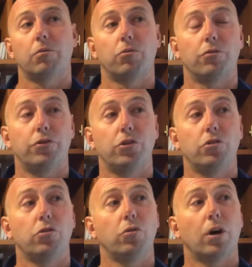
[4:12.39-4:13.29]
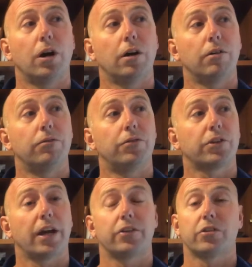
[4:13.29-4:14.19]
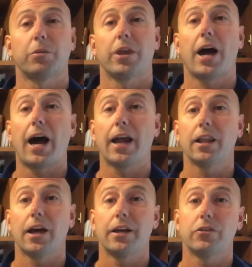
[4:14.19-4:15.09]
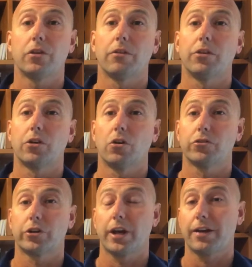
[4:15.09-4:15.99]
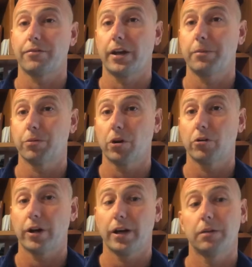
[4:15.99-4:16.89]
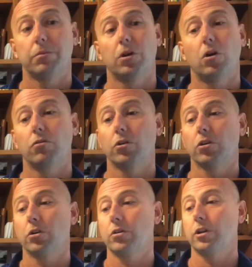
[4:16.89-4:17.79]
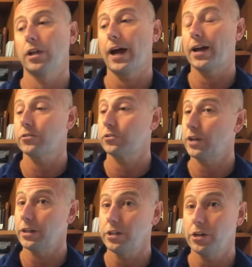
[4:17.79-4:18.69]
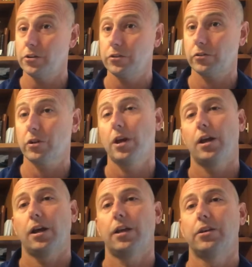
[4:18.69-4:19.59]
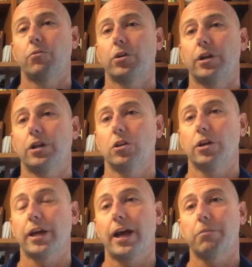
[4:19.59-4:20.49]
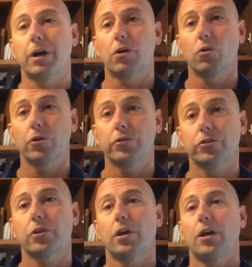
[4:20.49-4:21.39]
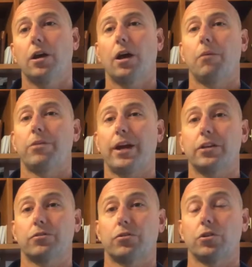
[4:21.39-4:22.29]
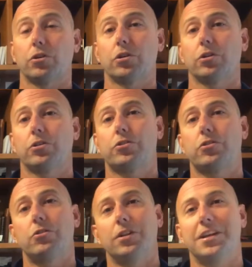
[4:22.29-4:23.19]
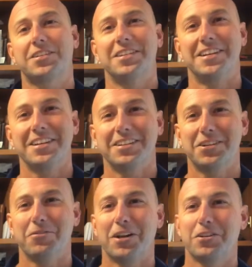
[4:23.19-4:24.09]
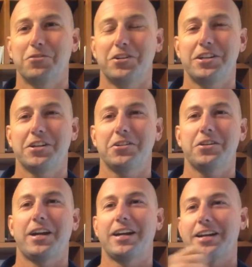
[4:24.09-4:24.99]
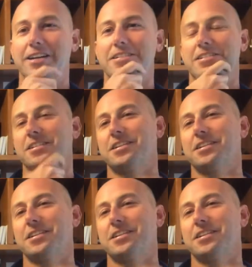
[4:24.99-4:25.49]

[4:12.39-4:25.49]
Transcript: review of kind of some of the highlights of the Culture Cafe program over the last 10 years, and then we're going to look at my course. Thanks for listening to my little video, and